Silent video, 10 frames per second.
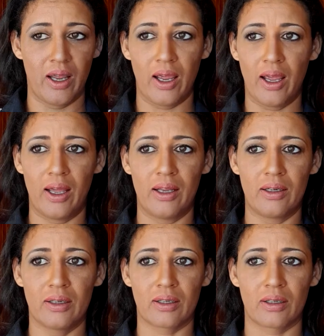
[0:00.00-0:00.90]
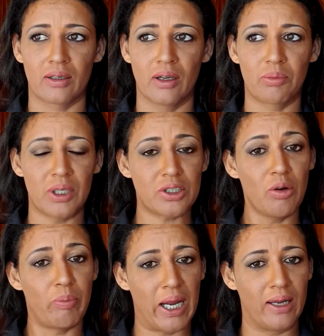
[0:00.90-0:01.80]
And it was so
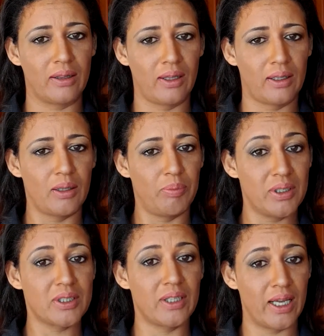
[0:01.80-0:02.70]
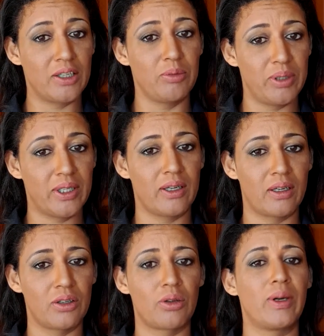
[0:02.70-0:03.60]
bad that the person had to be
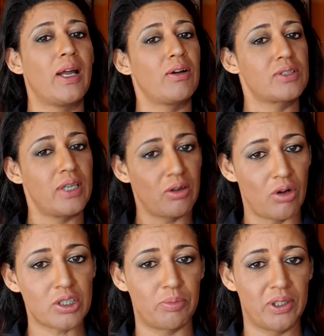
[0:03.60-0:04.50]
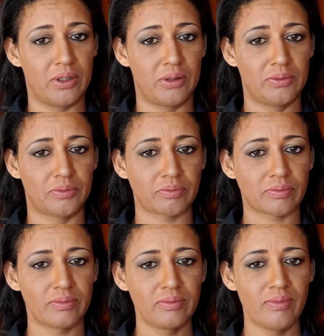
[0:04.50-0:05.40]
taken to an outside hospital.
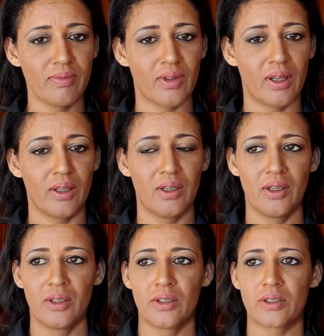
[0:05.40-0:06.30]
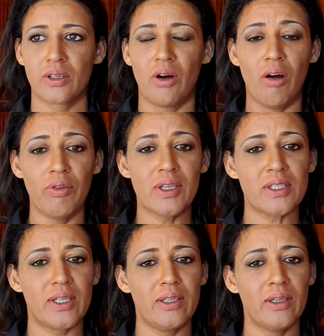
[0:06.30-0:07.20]
So
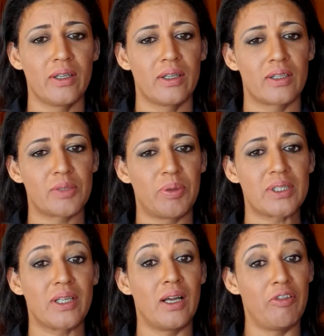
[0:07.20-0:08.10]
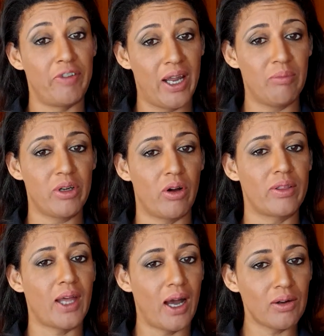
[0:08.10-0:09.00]
obviously, this person, her family on
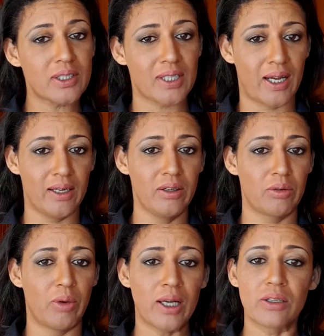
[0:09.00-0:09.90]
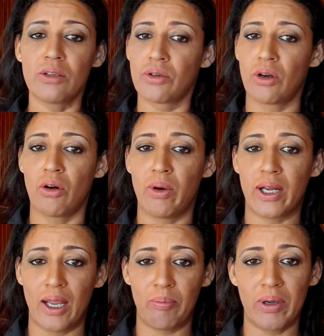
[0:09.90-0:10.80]
the outside, wanted to know what
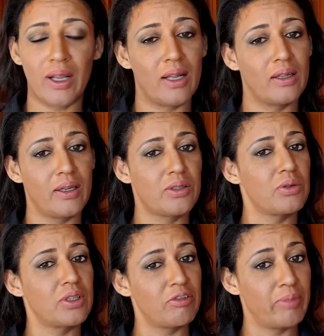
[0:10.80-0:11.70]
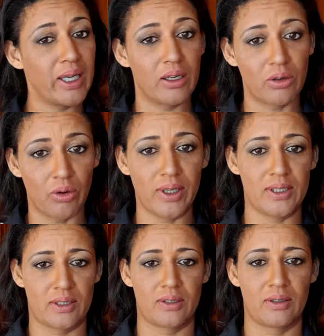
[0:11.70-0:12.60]
happened, and they sort of made a
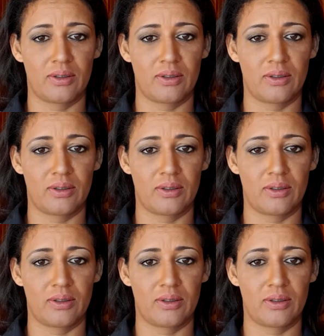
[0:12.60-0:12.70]
noise.